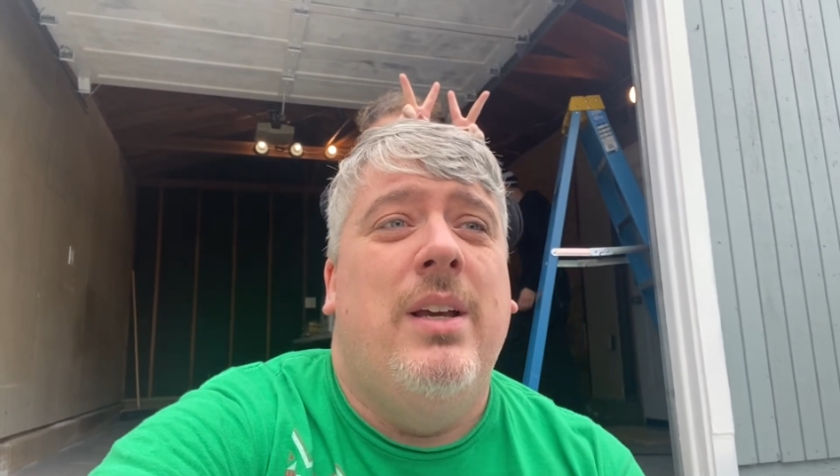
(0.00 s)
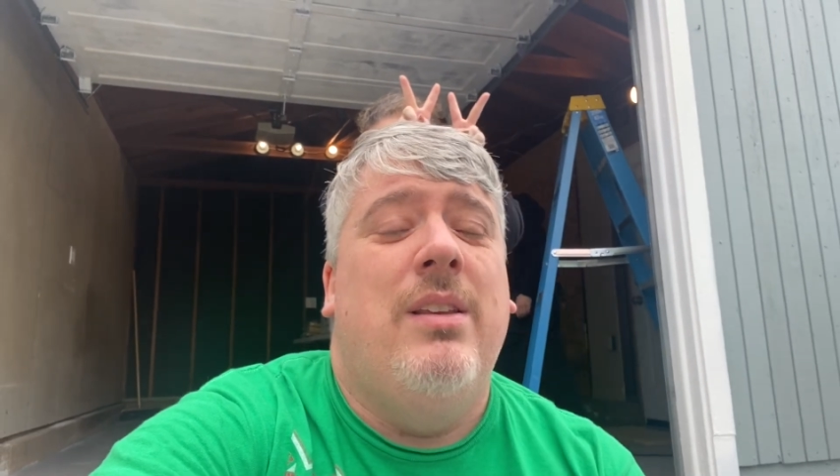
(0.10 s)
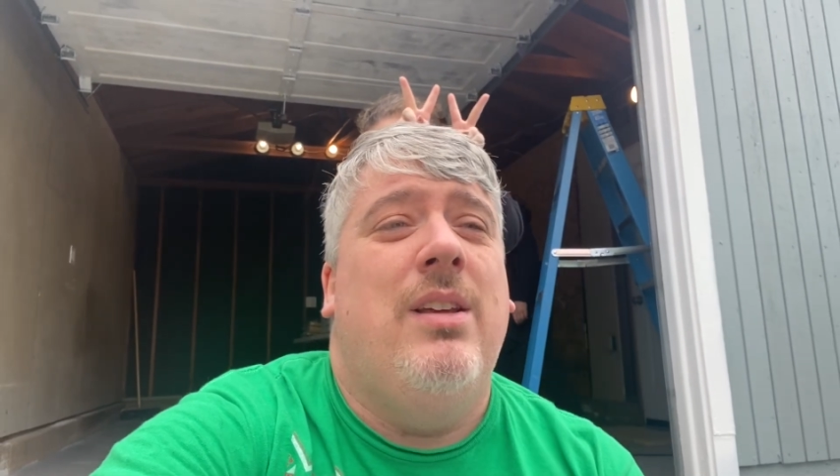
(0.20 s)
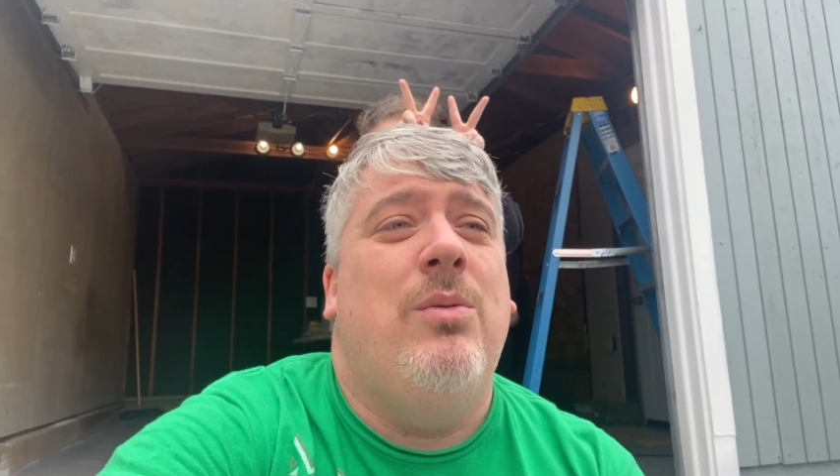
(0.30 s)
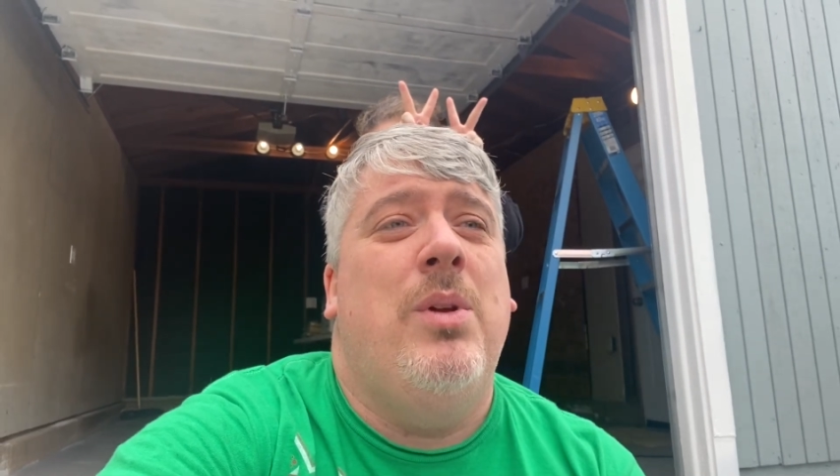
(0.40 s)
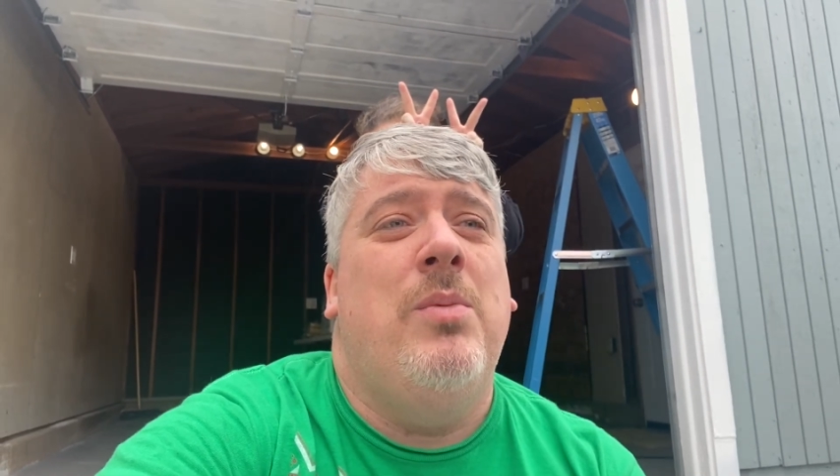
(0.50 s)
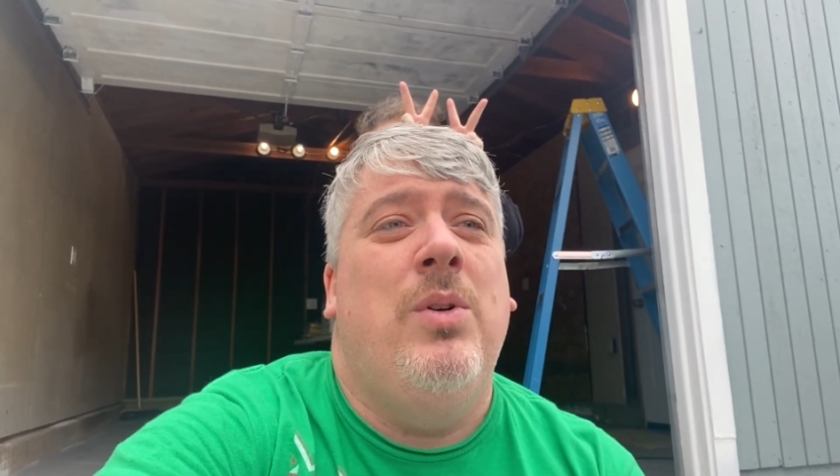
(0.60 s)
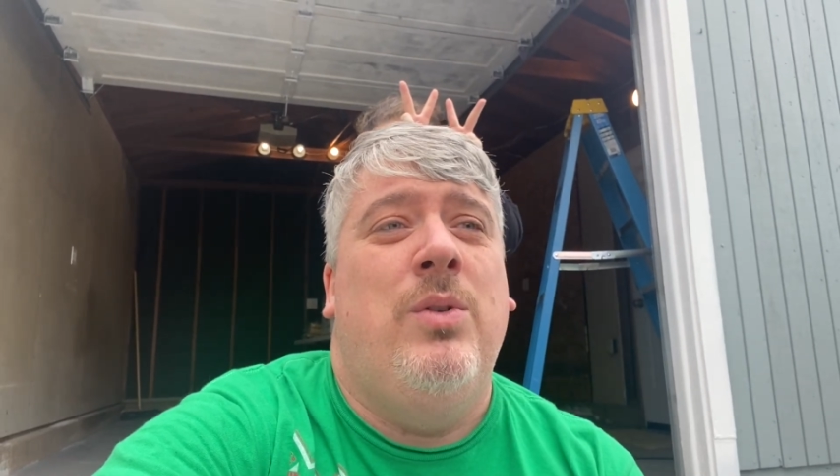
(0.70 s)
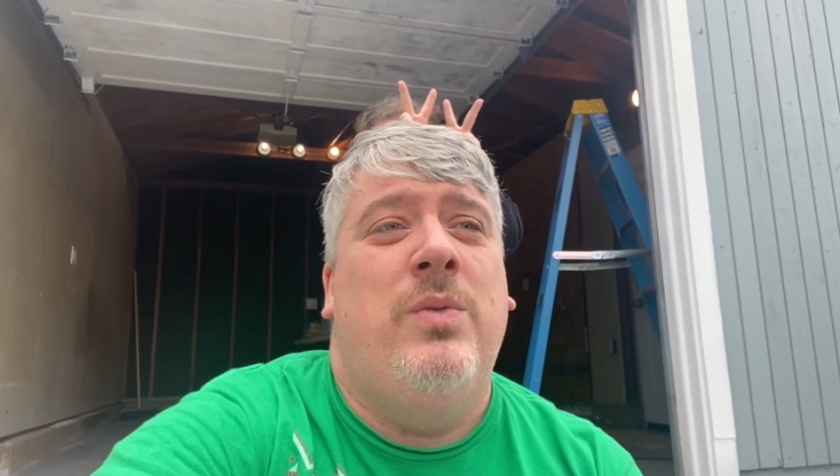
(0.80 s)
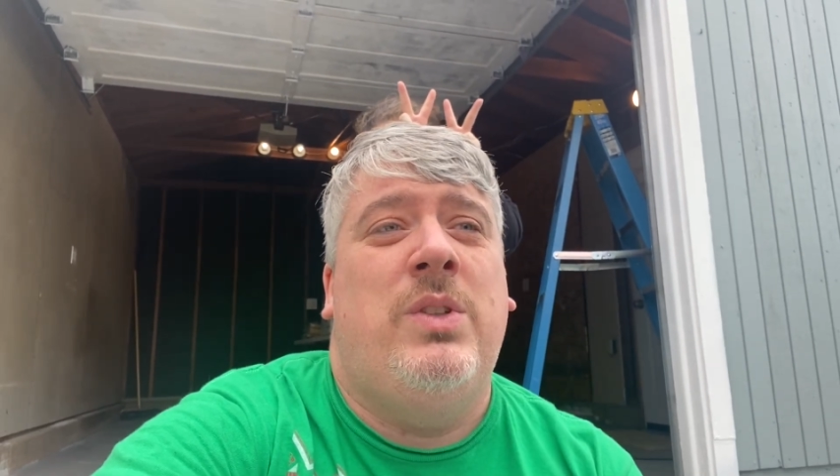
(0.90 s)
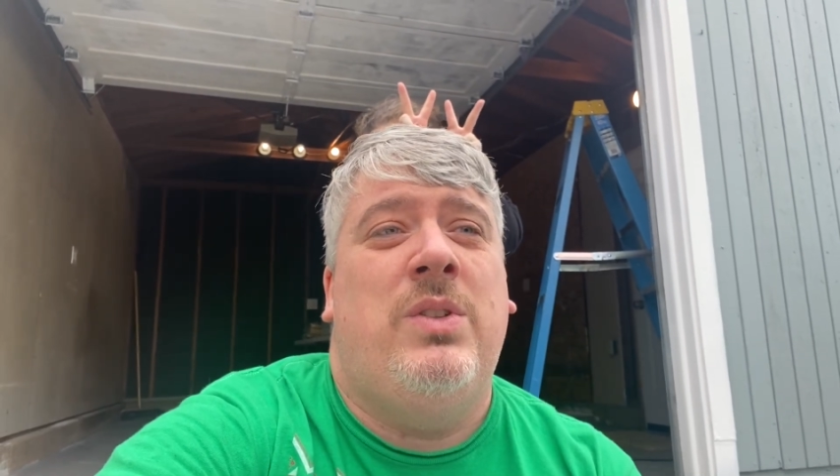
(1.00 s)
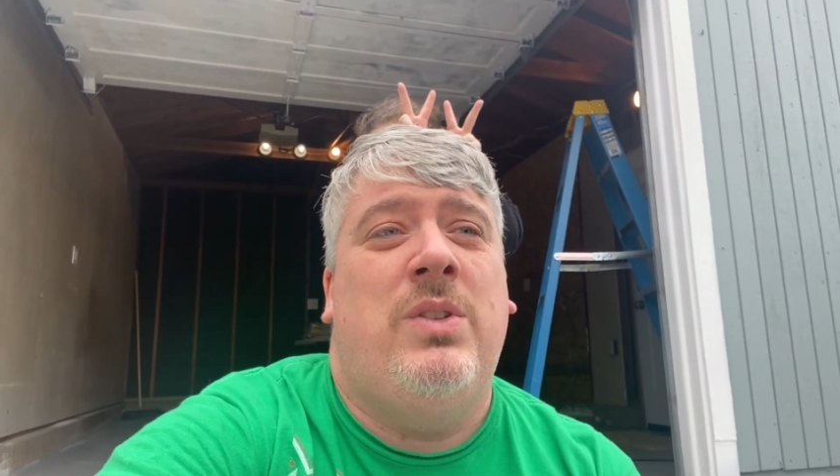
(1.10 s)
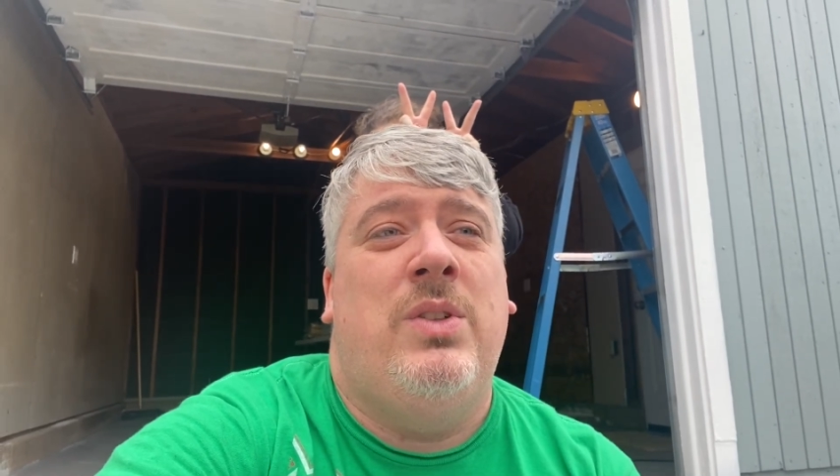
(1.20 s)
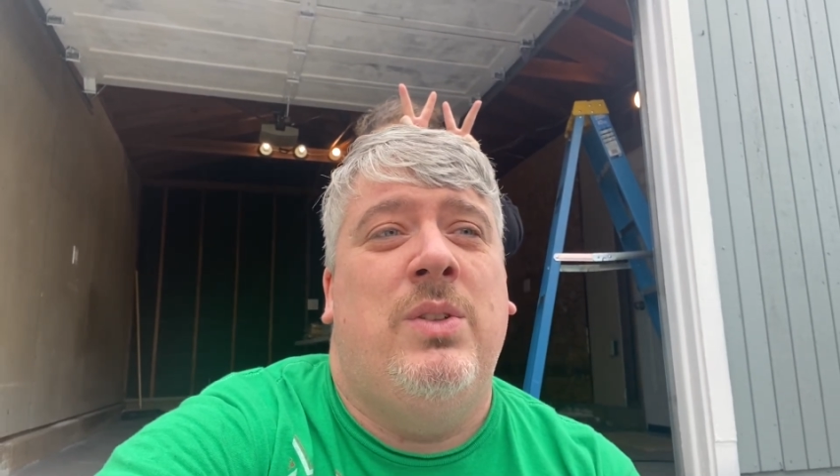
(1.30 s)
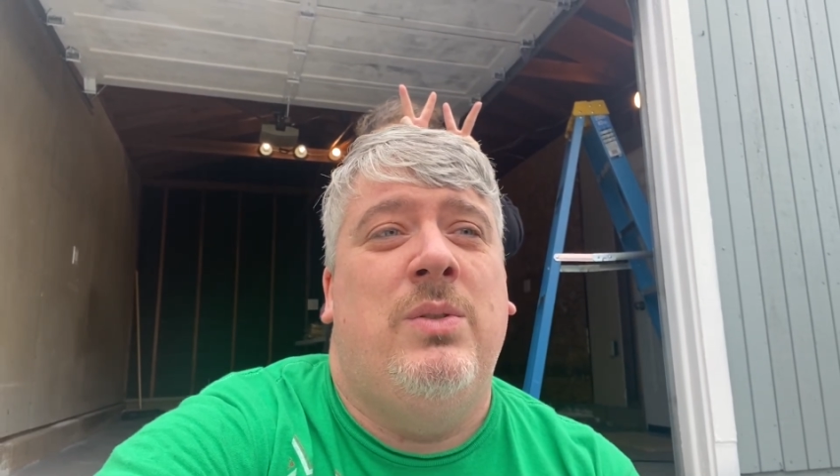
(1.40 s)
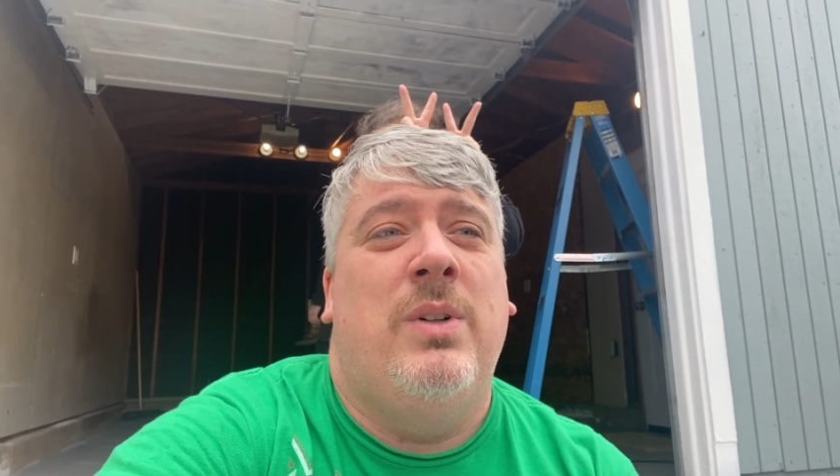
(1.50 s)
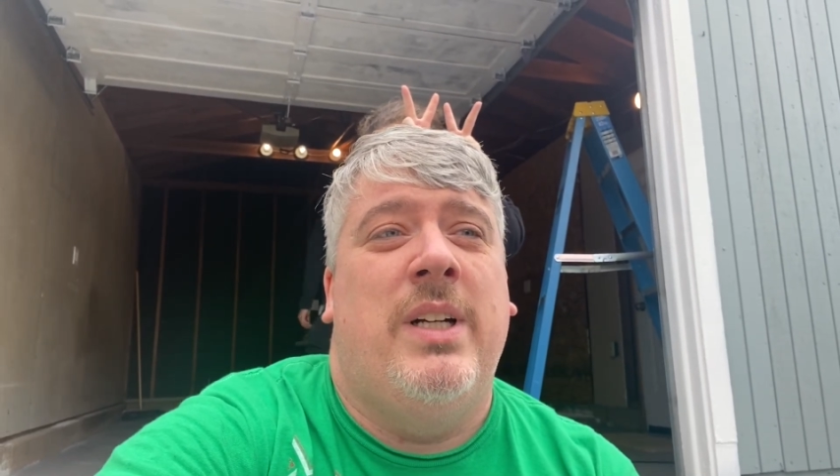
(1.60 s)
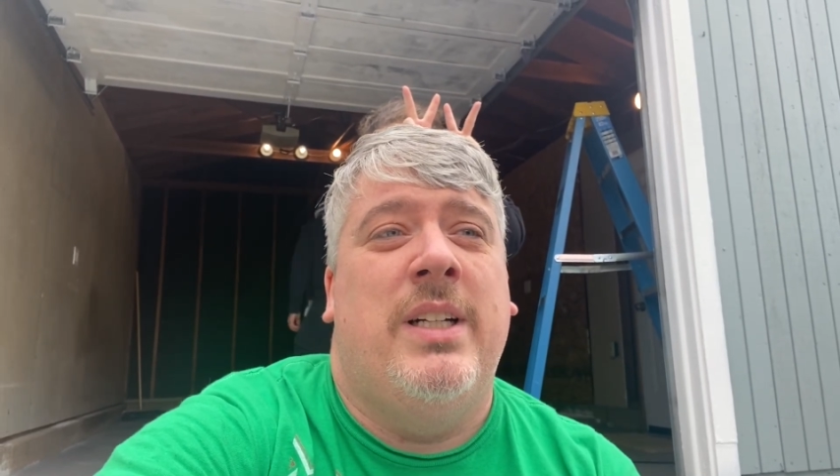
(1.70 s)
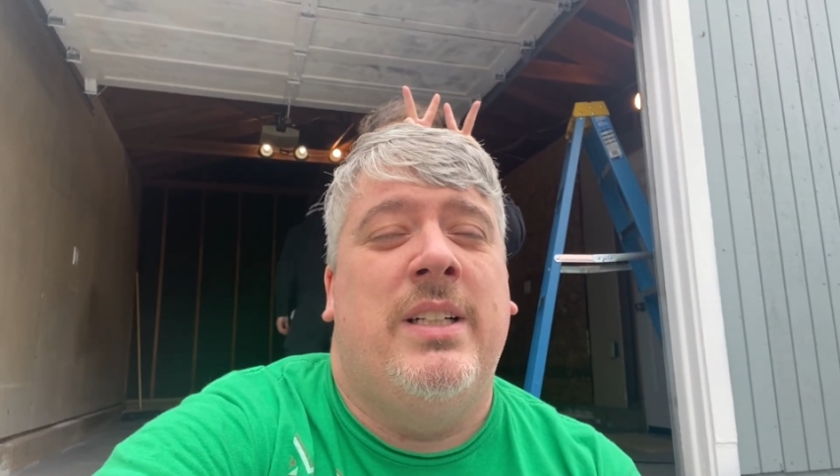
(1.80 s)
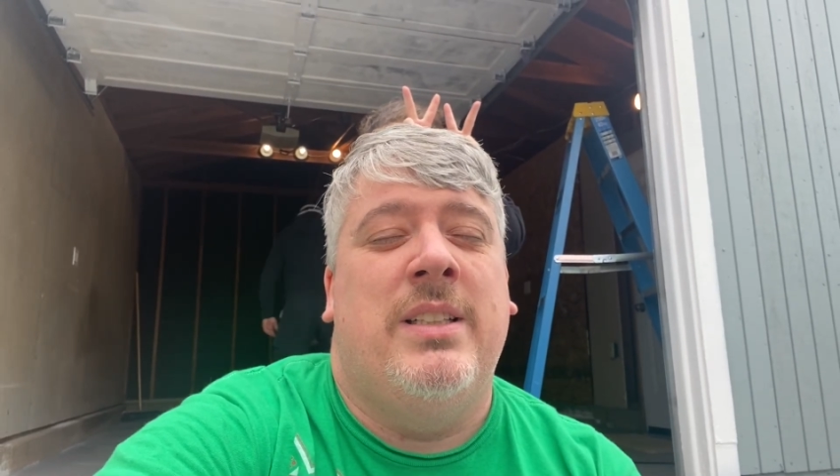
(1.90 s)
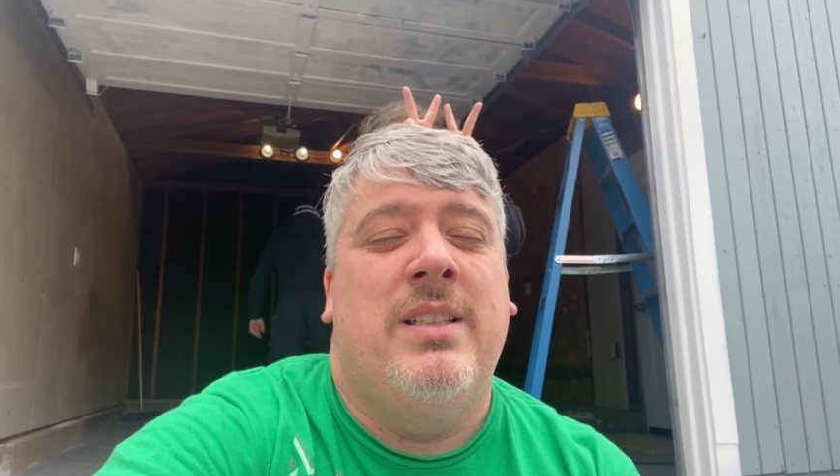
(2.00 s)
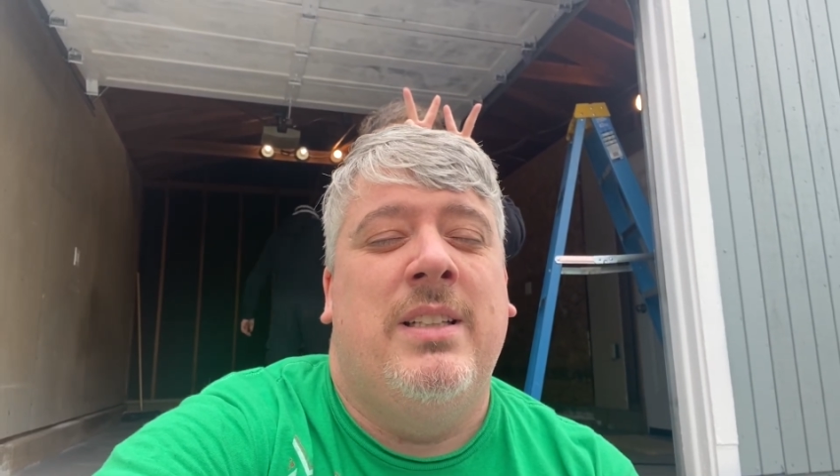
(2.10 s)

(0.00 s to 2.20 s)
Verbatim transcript: Then we moved to uh,